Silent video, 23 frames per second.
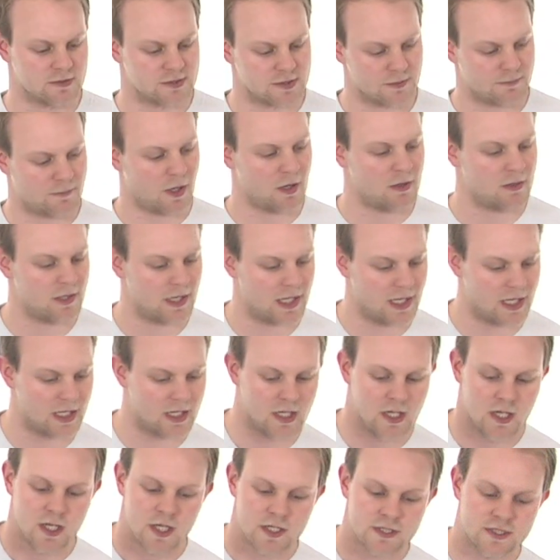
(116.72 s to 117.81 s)
it's a polyester,
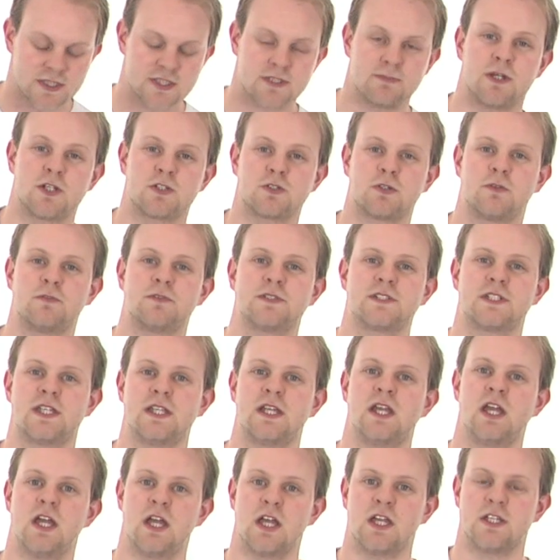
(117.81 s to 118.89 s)
just to make sure
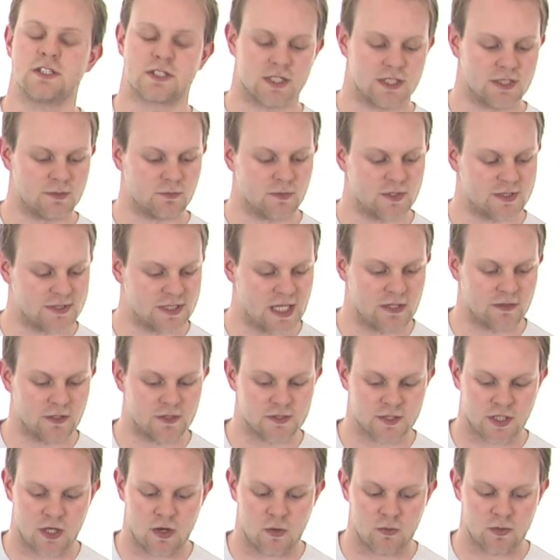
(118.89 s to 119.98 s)
obviously it's going to withstand
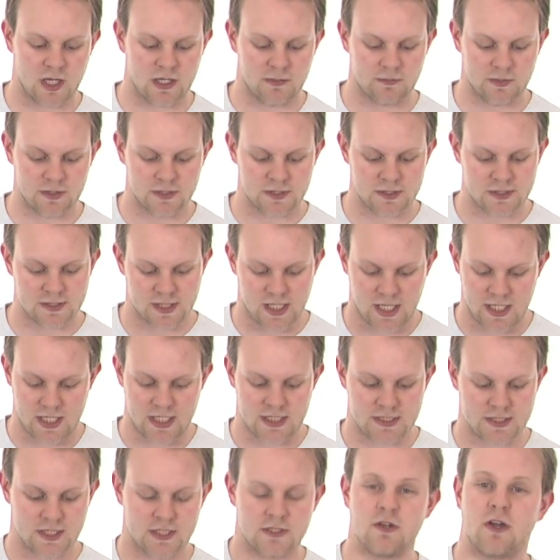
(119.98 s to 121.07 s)
those cold elements, and it
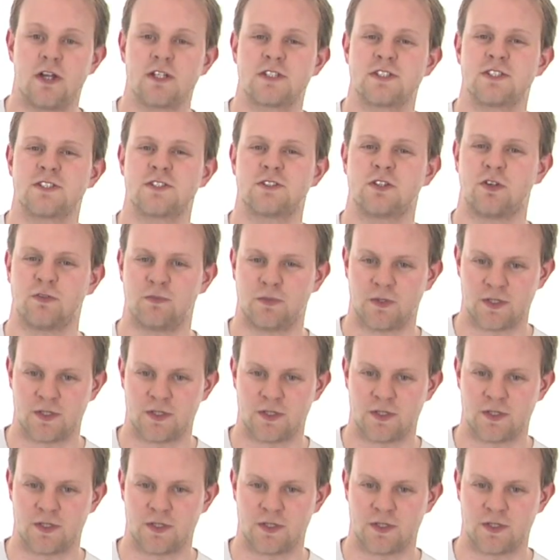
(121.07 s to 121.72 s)
is nice and soft